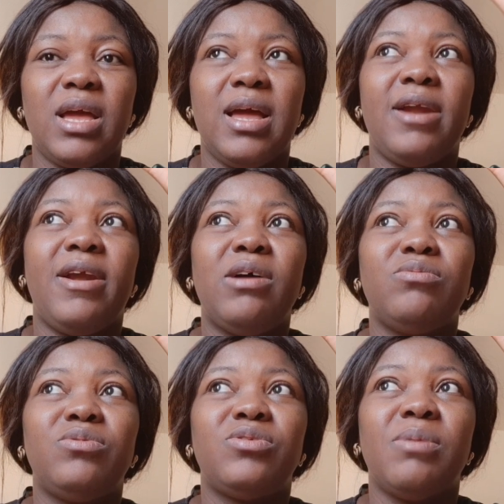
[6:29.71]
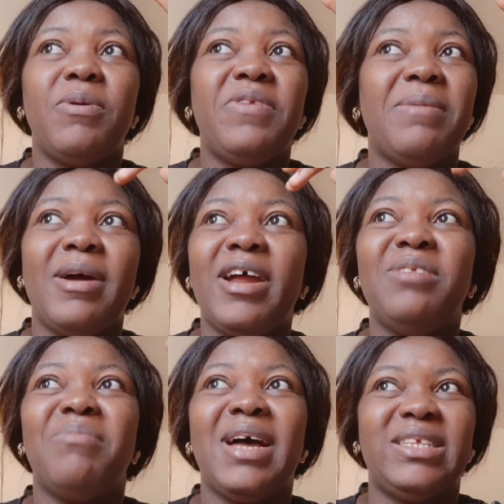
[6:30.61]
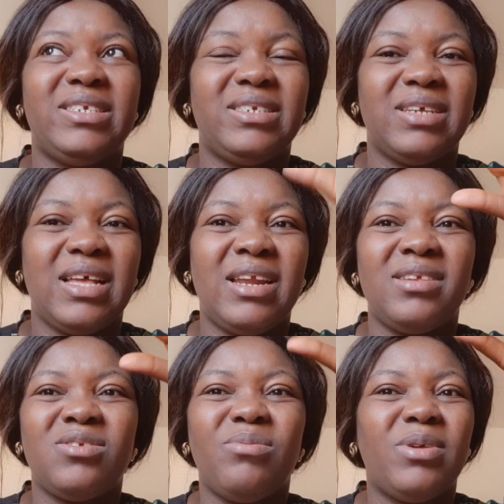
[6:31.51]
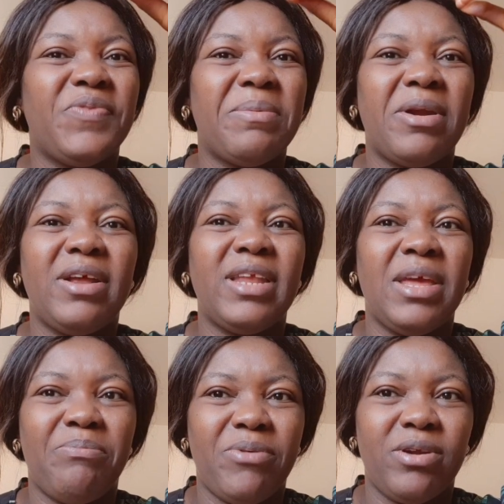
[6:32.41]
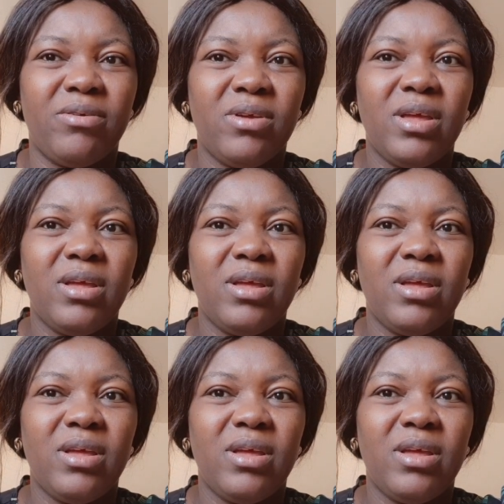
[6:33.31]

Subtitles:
around some of them around March, some of them around April,